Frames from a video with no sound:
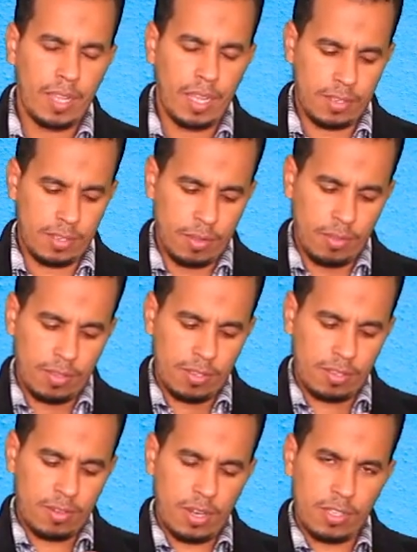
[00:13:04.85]
And so the
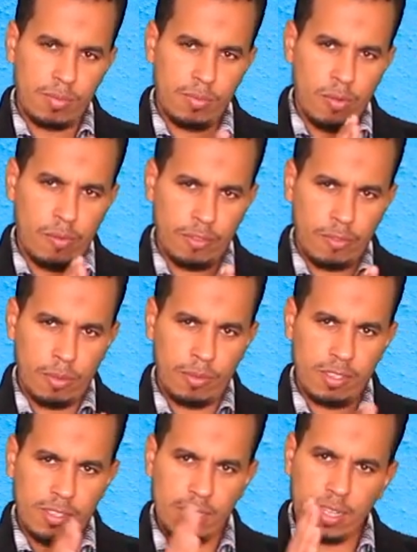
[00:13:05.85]
stress moves from
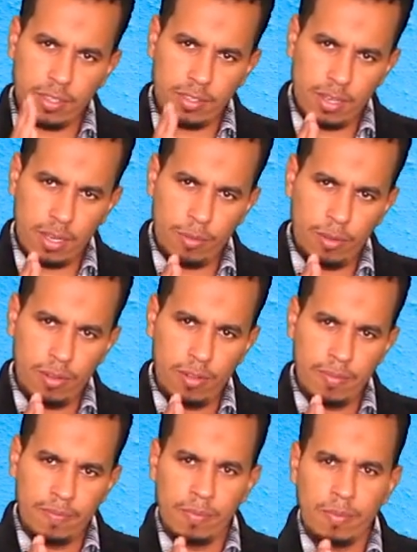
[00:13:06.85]
the second syllable
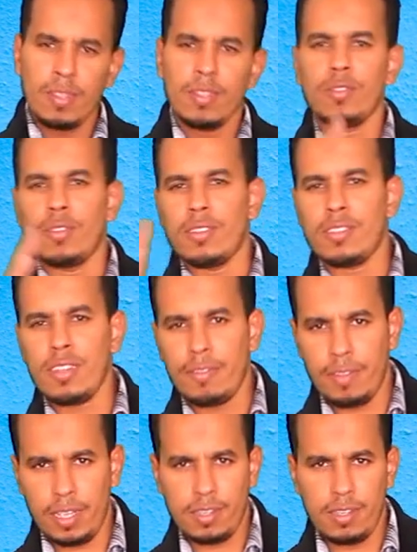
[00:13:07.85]
to the
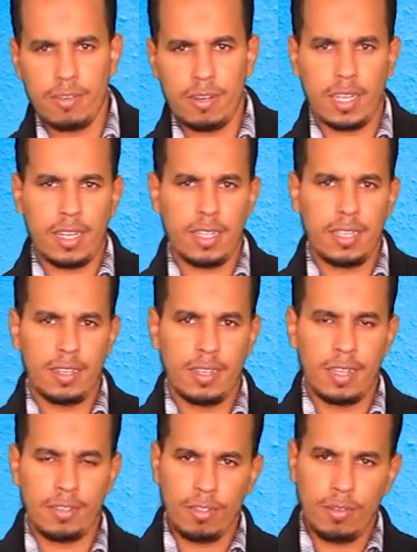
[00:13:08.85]
suffix directly.
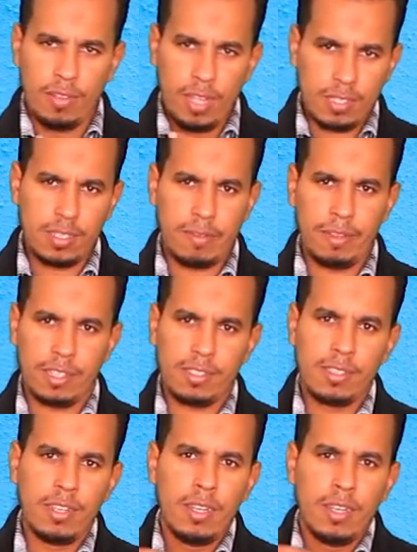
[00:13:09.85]
And so that
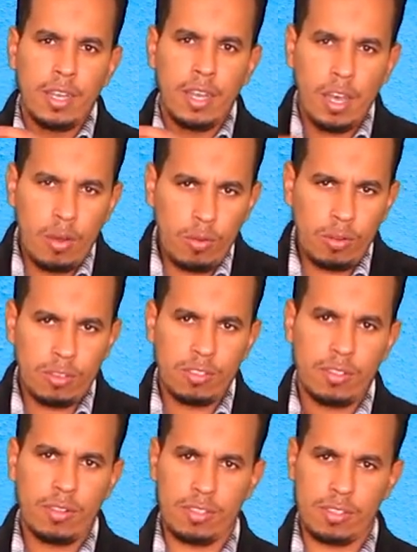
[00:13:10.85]
suffix
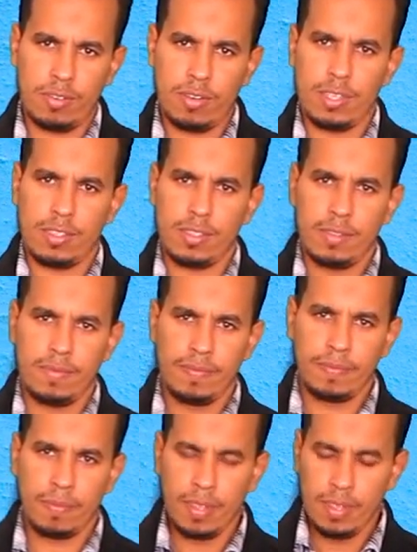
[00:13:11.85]
holds the stress.
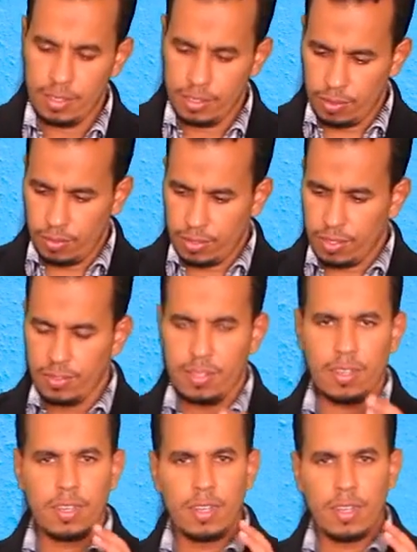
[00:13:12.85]
So this is
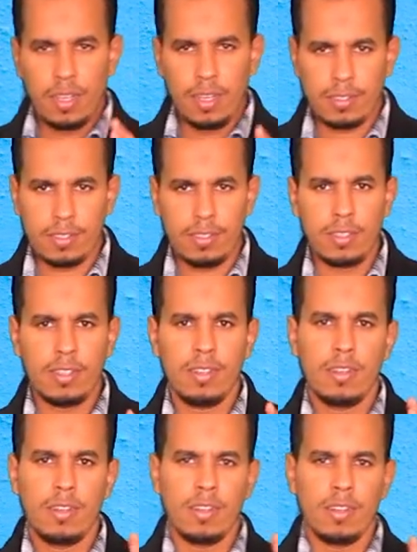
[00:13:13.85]
lesson
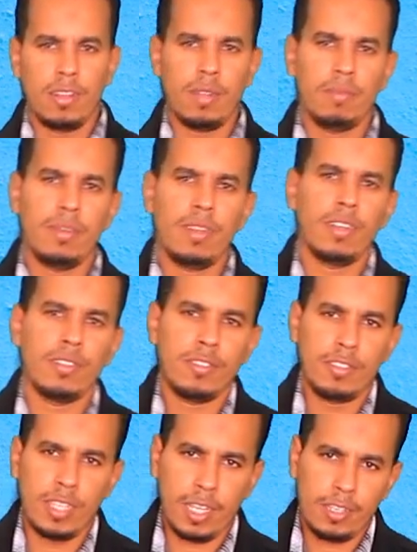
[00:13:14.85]
number
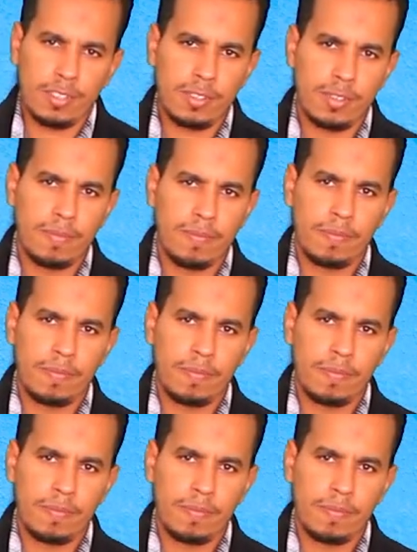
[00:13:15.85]
6.